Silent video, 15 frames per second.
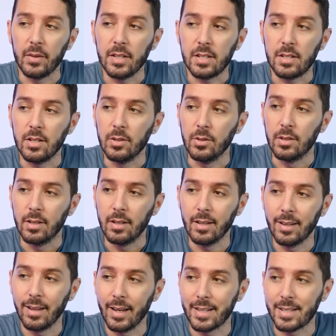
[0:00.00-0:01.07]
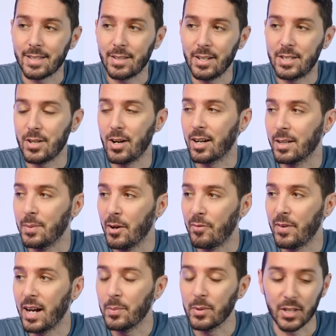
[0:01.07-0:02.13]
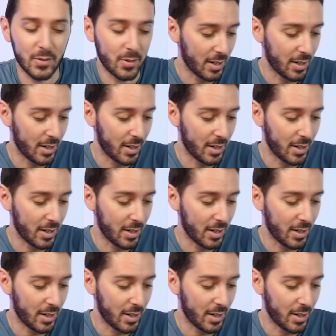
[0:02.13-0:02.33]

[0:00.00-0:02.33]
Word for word: this dude, he likes, he's talking about fabrics